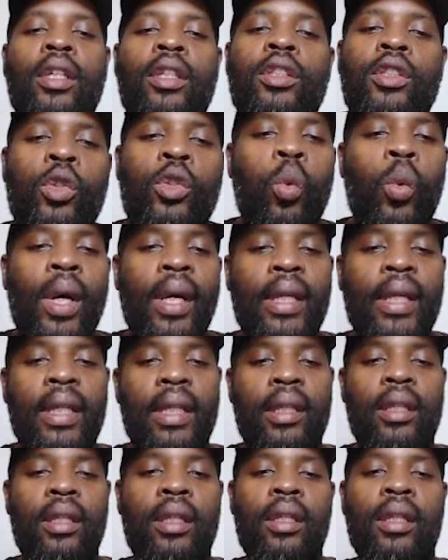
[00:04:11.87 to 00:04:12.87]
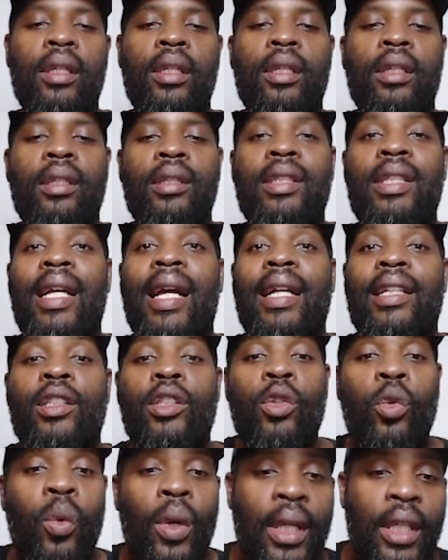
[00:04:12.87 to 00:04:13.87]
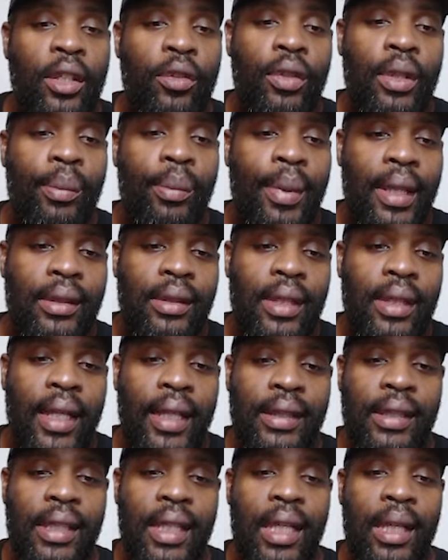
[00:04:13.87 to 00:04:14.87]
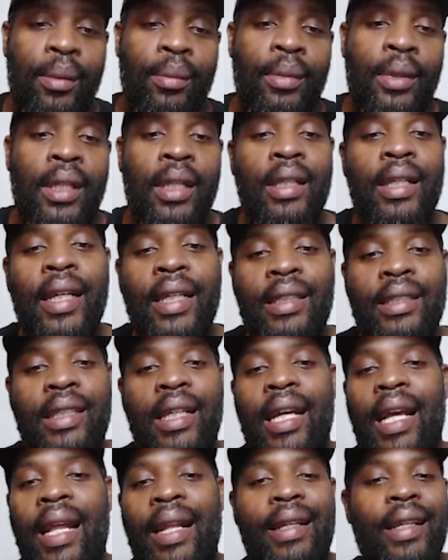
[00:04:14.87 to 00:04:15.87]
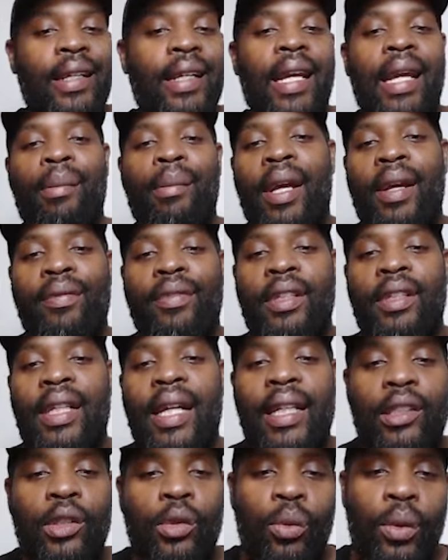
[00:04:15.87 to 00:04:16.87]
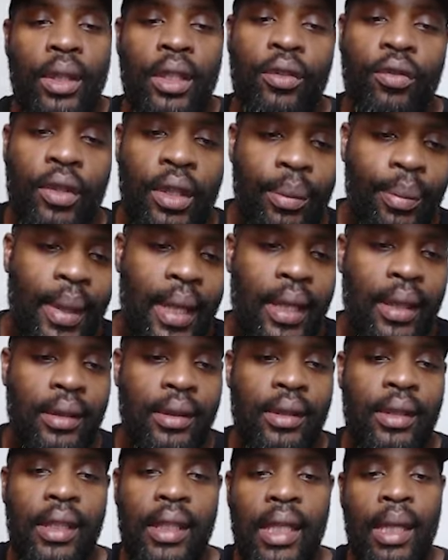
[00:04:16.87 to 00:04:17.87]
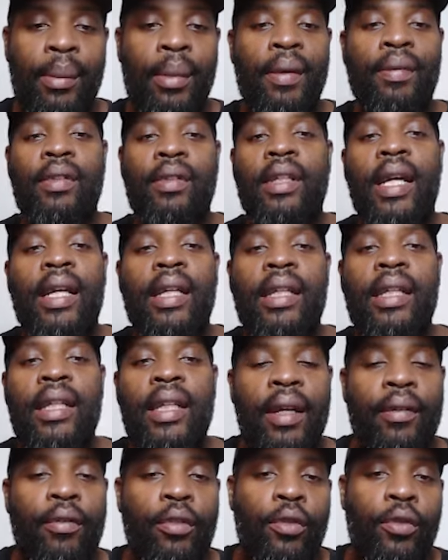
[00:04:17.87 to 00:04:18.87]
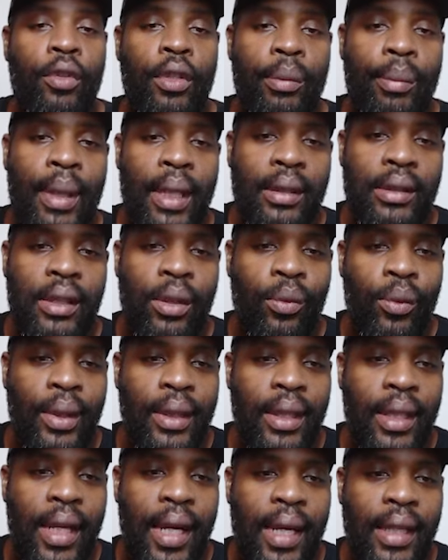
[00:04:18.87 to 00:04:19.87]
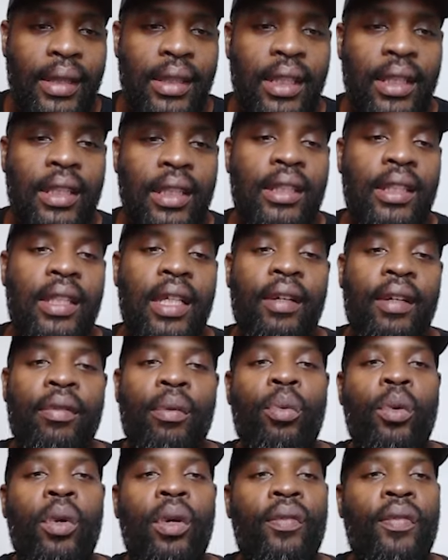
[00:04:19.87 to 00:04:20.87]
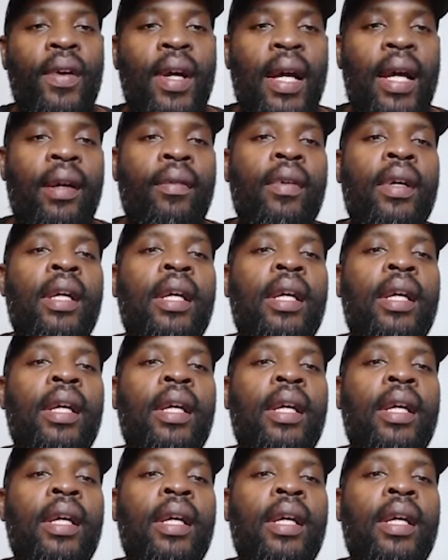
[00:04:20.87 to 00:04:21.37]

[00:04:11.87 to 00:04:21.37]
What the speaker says: 20. She got 20 rebounds last game. The game after that, 20 rebounds. The game after that, 11 rebounds. And what they're asking is 11.5.